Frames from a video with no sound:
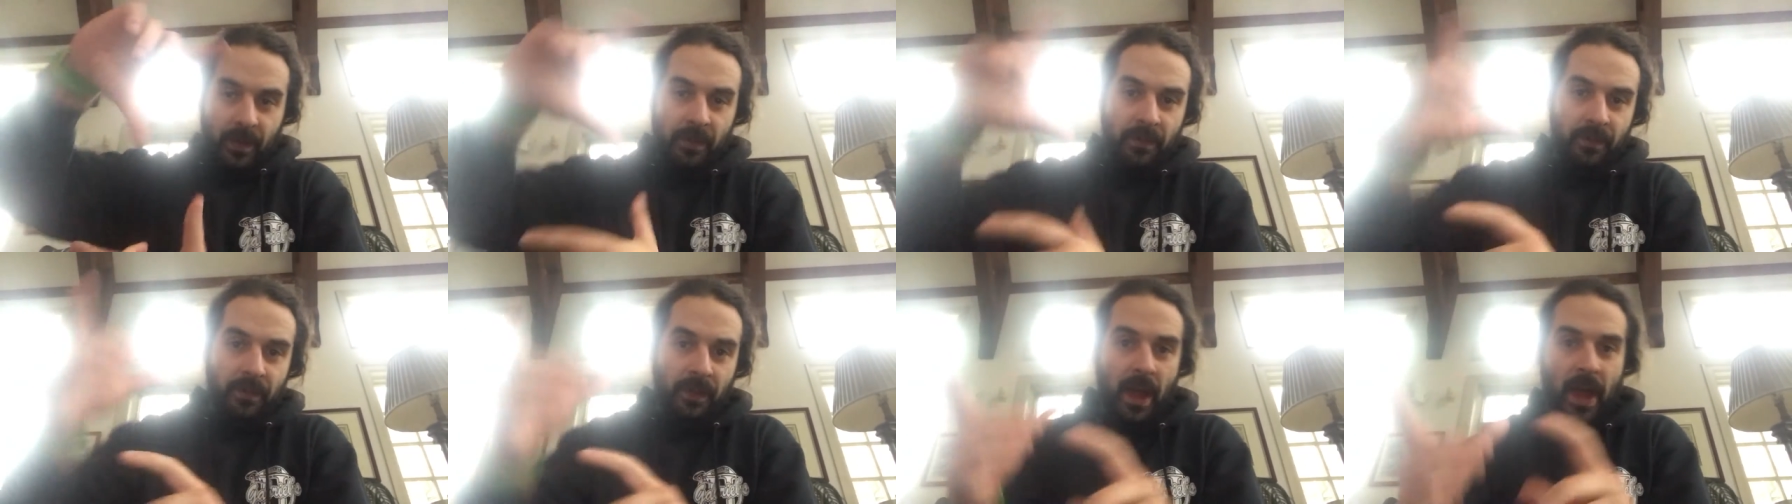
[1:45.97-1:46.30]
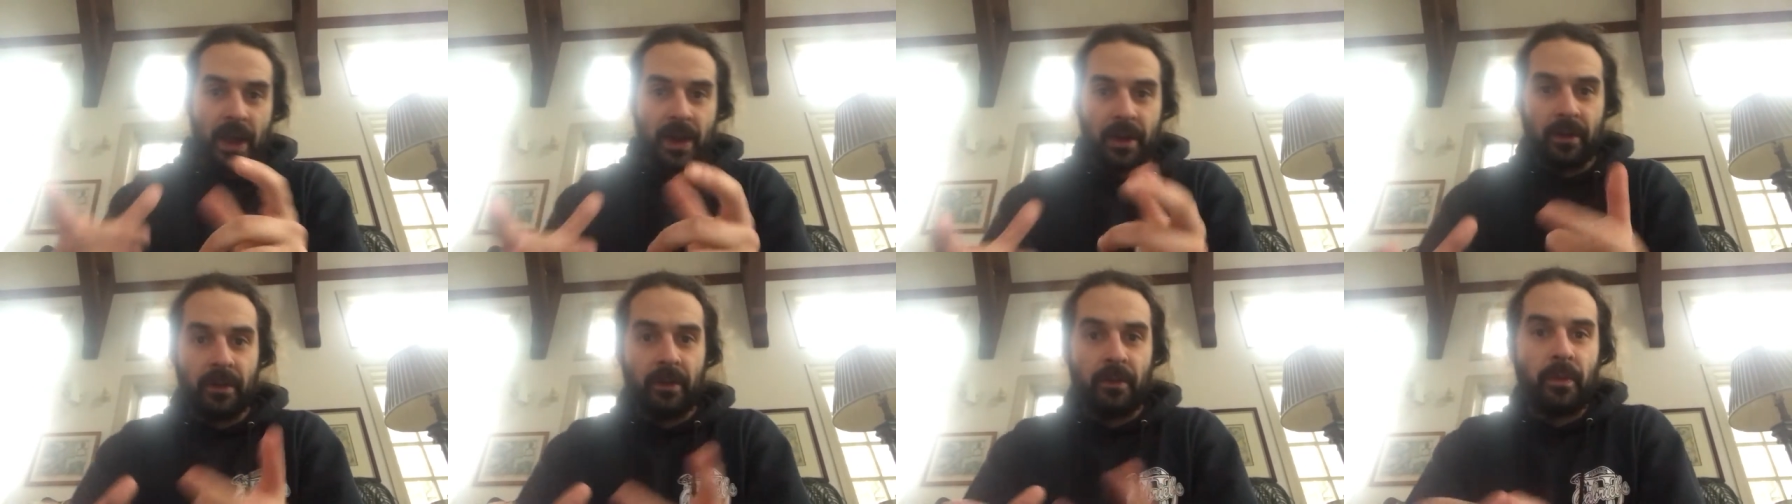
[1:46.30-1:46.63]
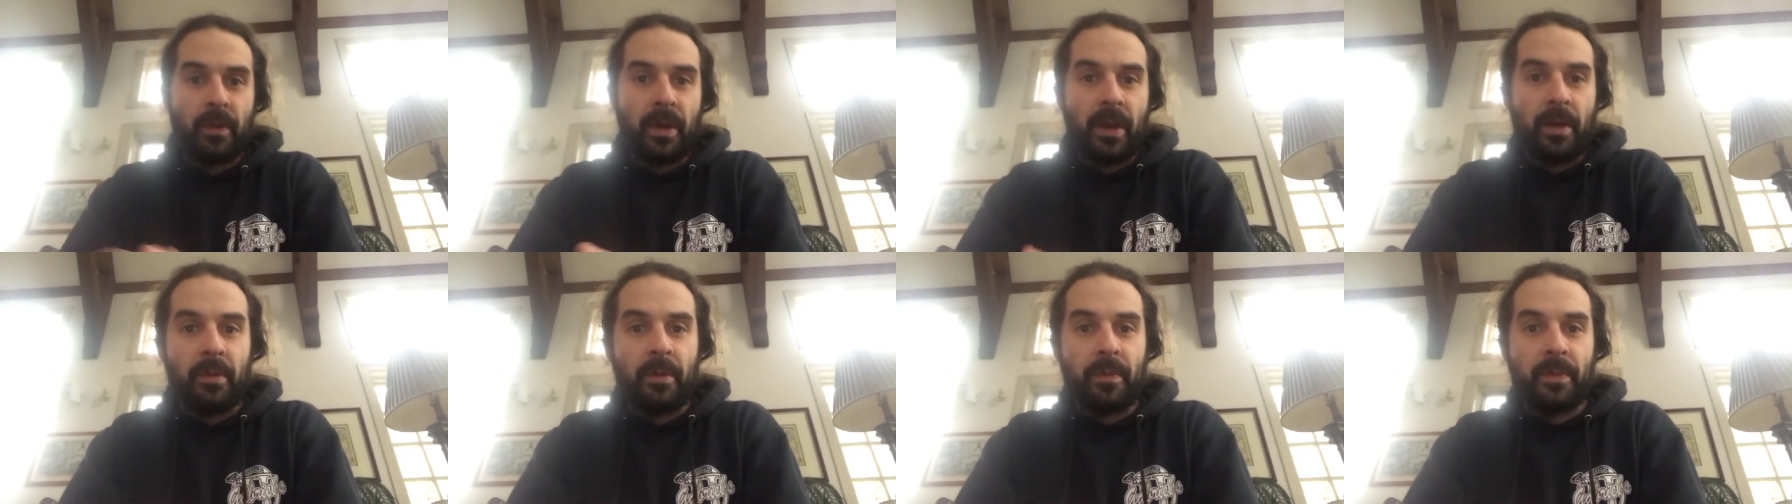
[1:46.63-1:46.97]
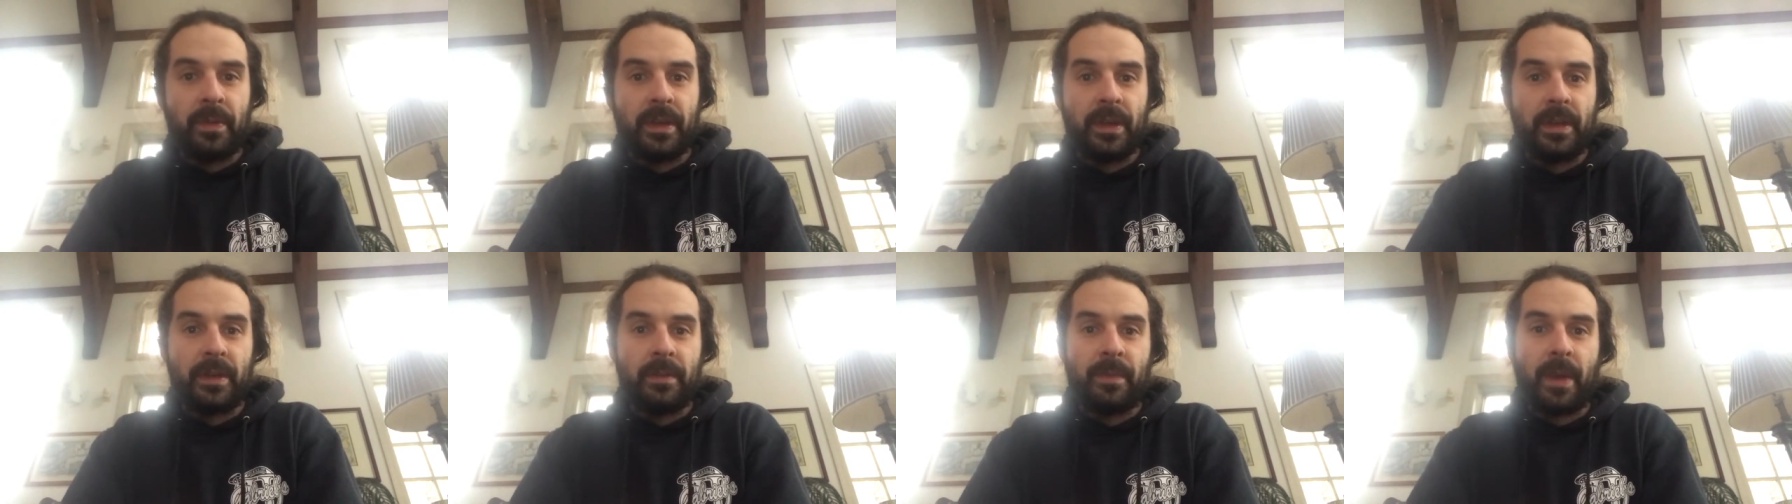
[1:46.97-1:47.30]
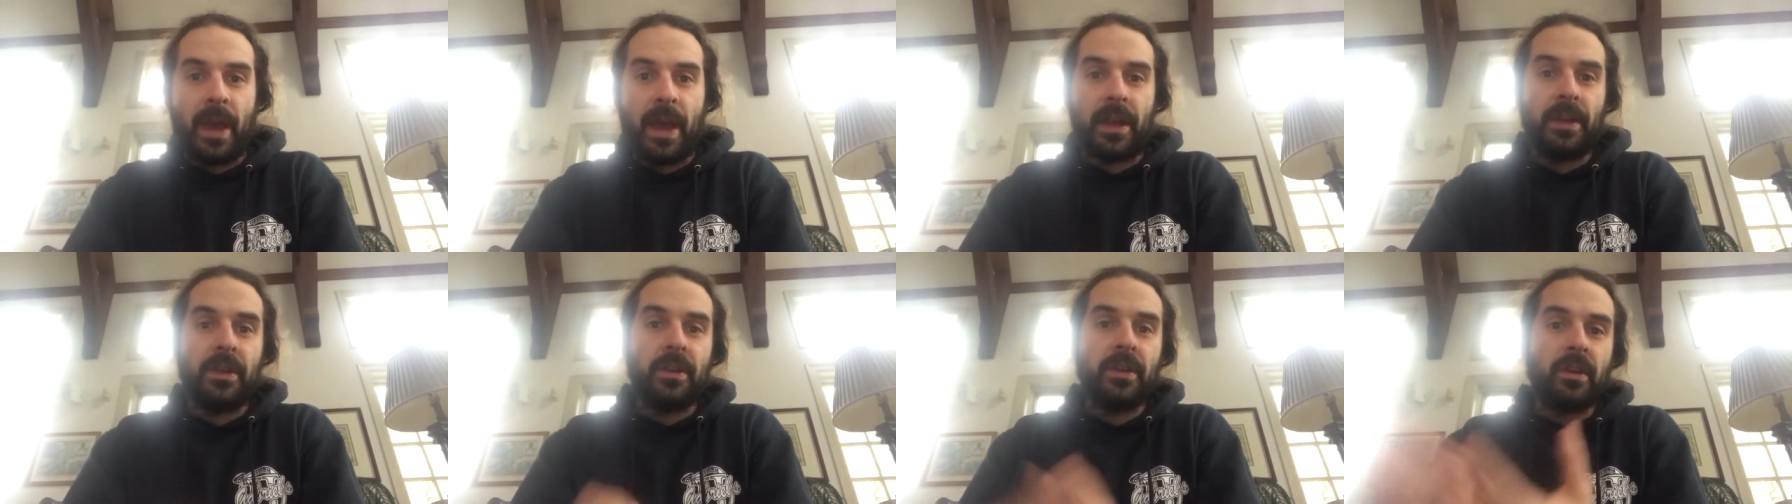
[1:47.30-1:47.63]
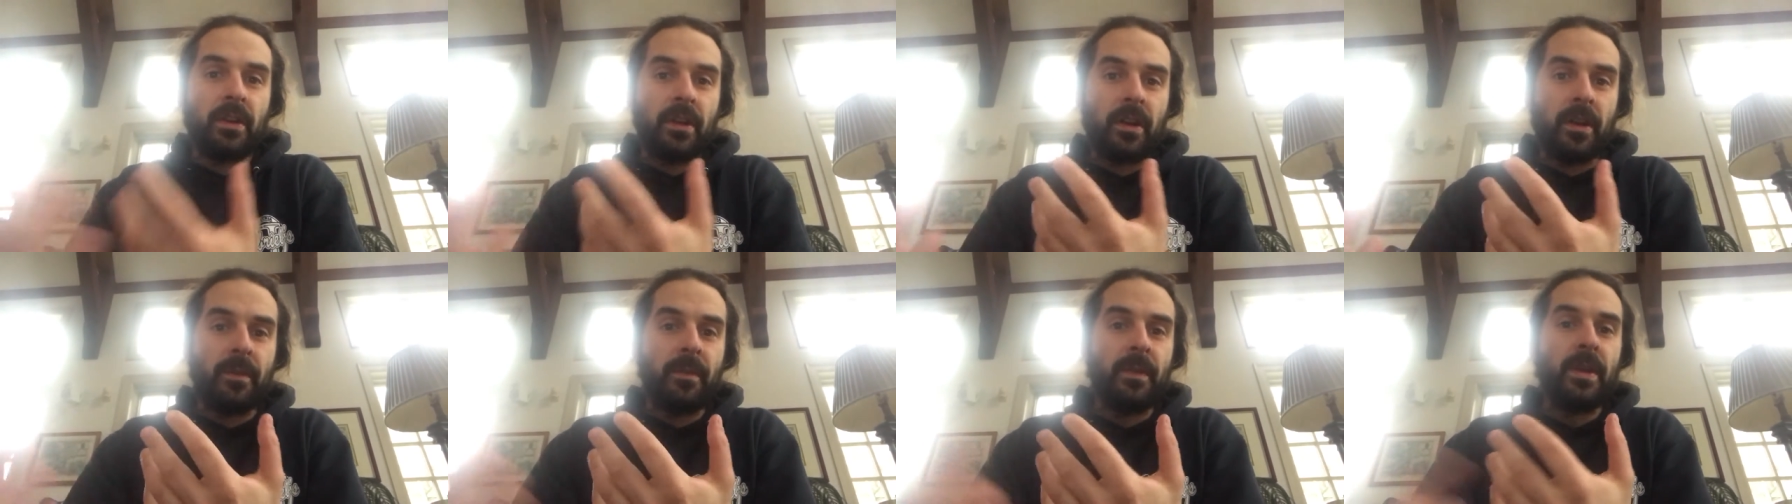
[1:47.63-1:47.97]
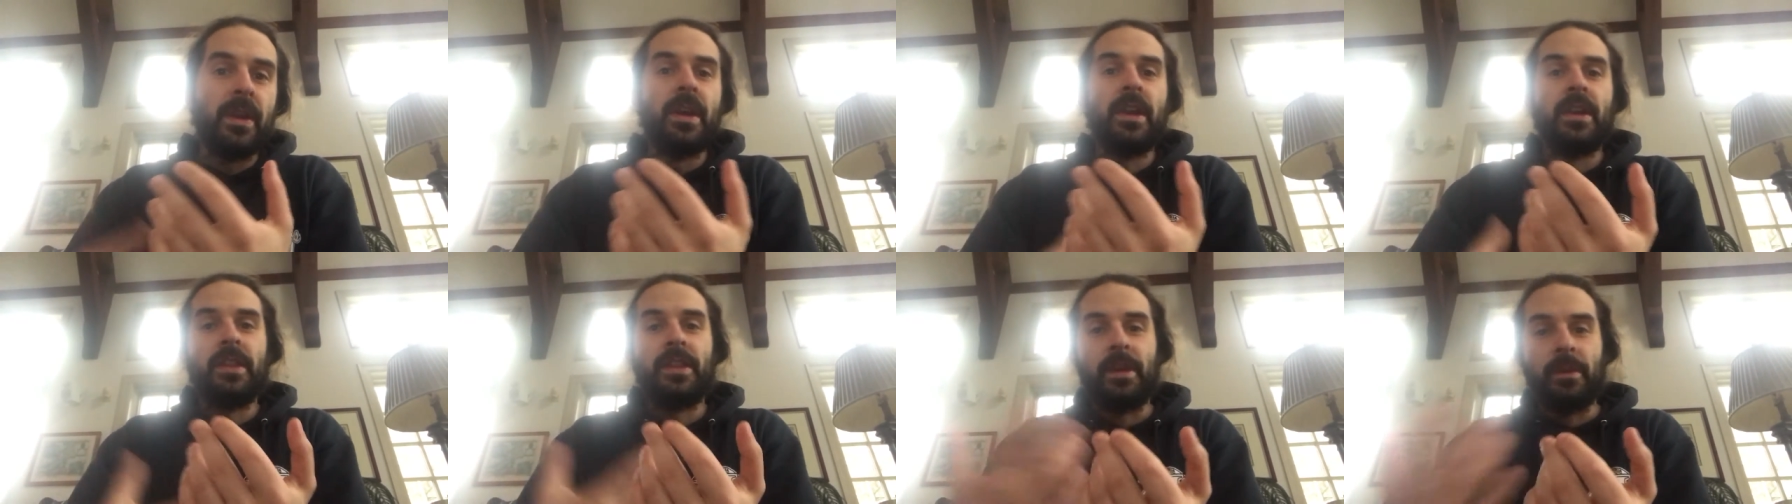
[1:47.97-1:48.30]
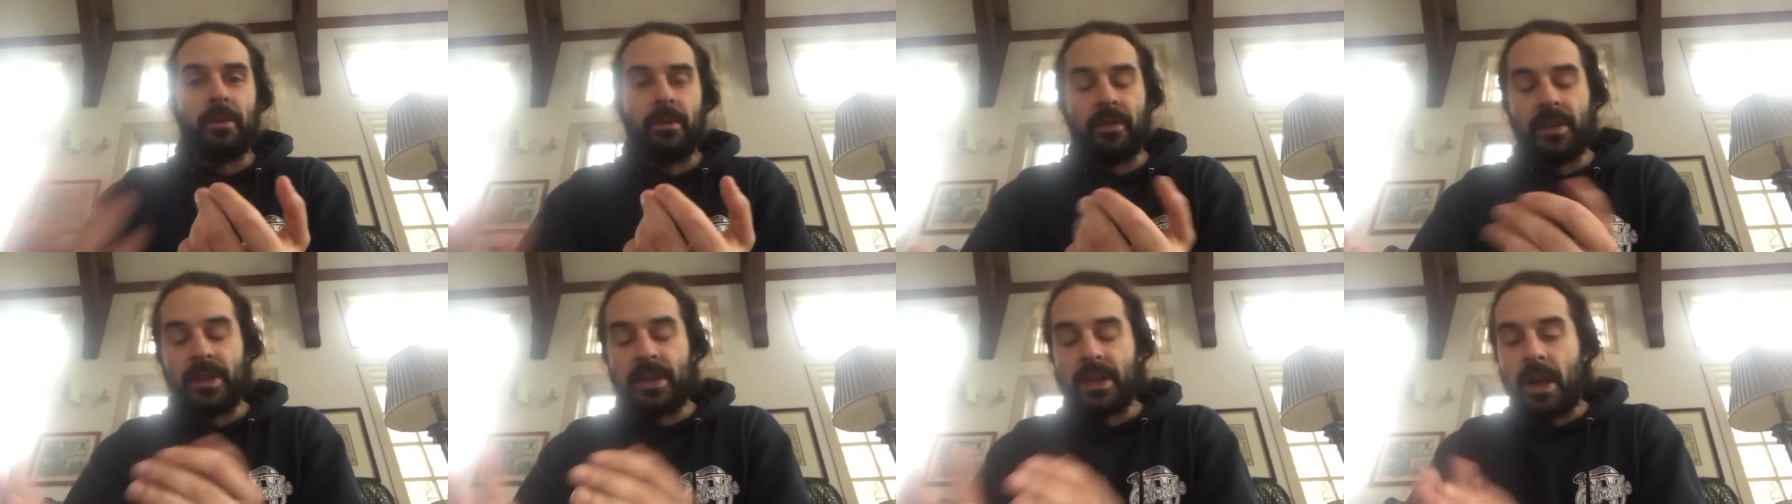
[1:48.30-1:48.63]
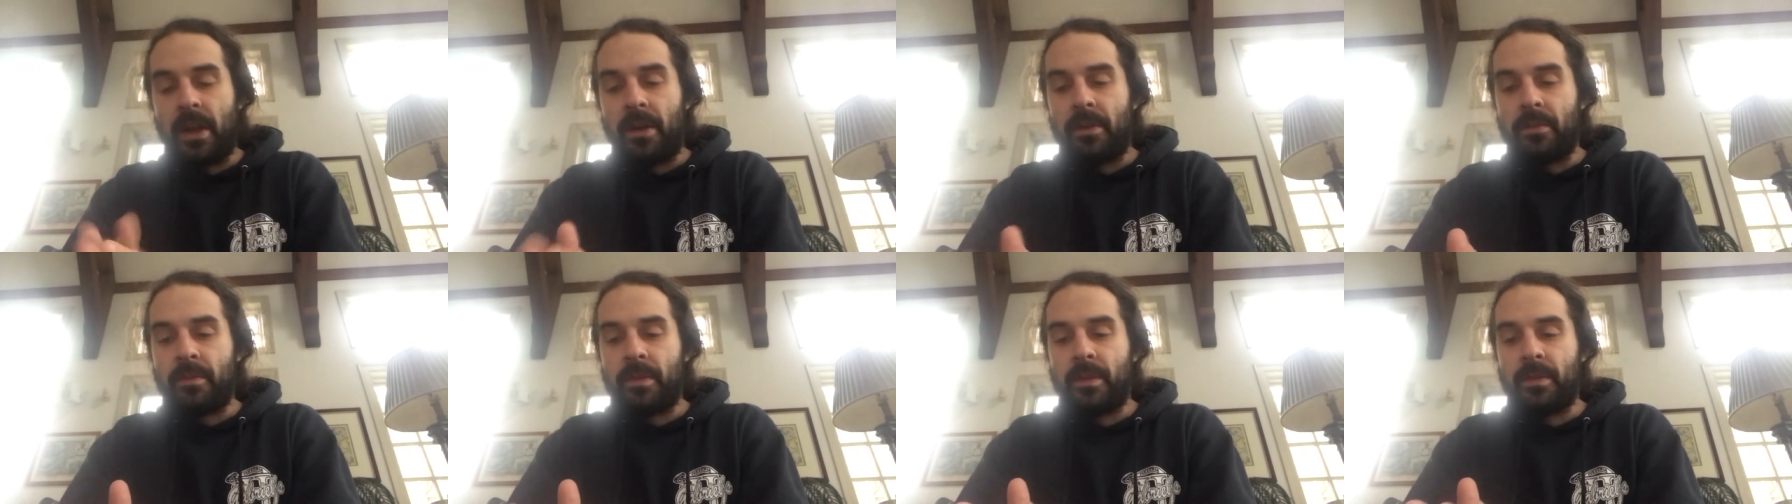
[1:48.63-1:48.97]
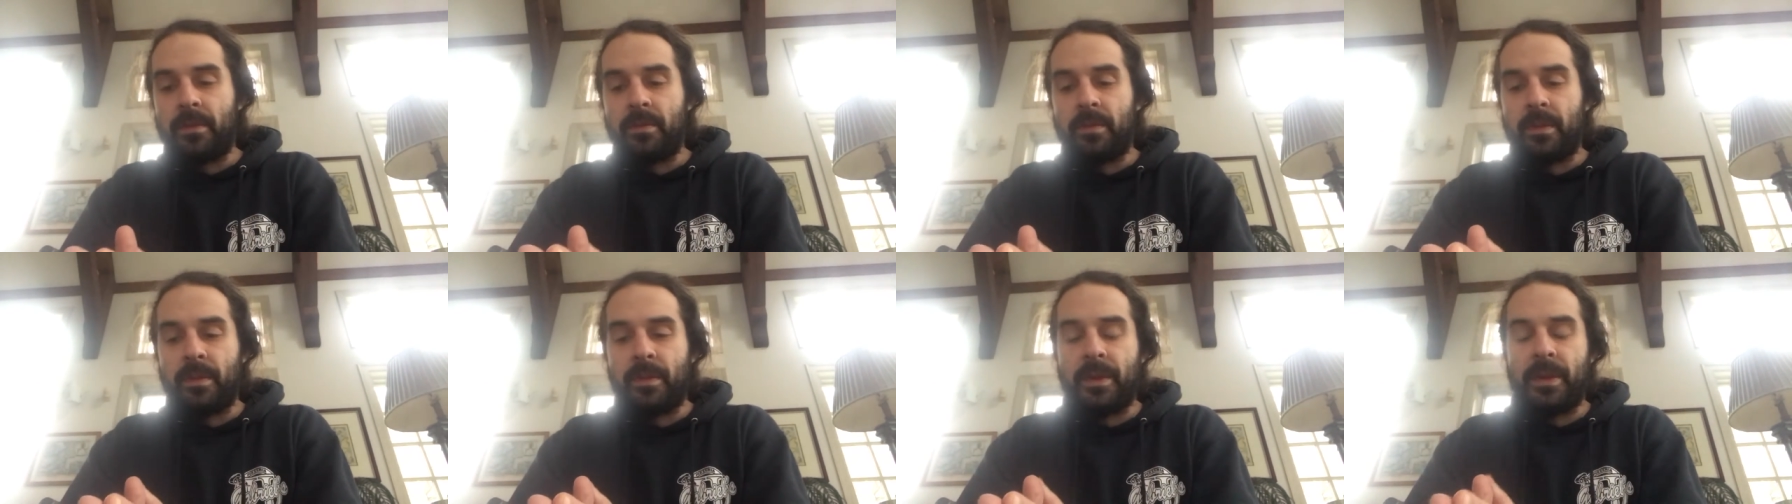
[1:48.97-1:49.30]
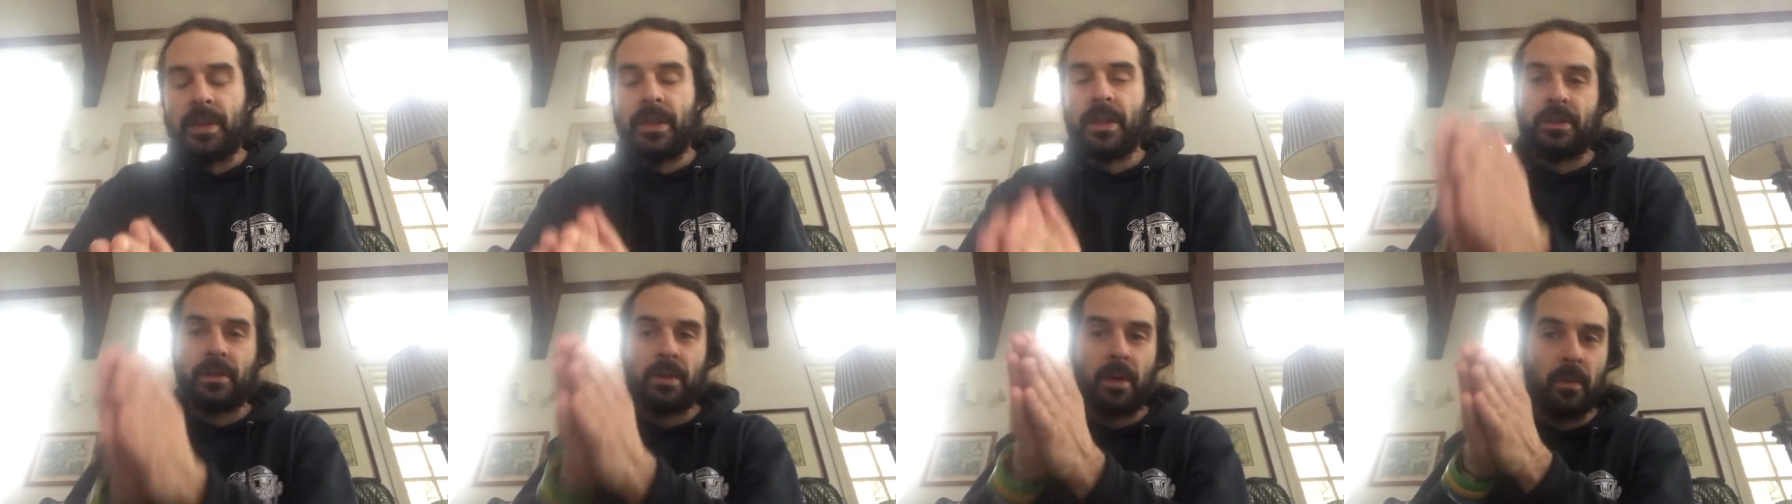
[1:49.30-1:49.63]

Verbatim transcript: flyer of when I would be back in Europe, they would reach out and we, would be in touch.